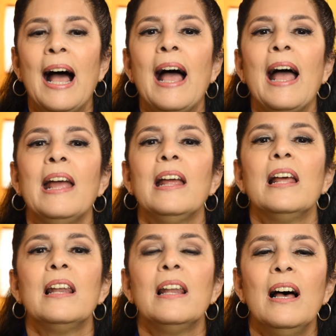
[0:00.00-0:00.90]
I
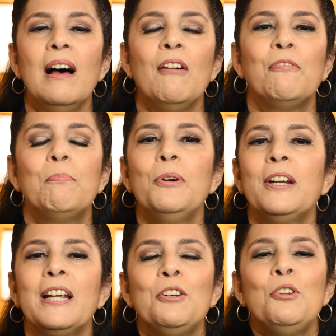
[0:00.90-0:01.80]
love
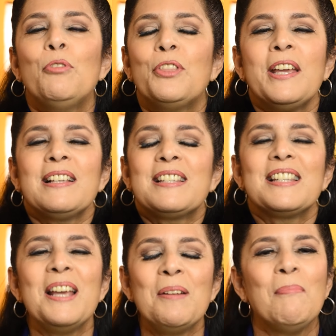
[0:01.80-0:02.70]
putting new things
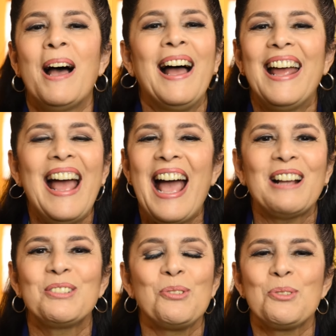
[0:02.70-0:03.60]
in my
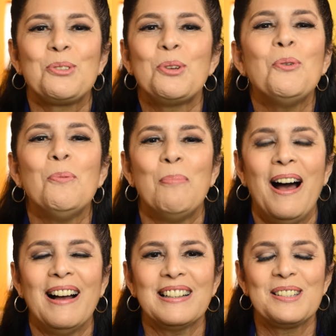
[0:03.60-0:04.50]
actor's
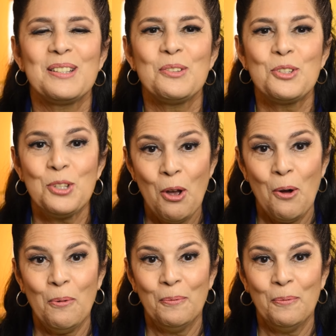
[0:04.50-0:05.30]
toolbox. So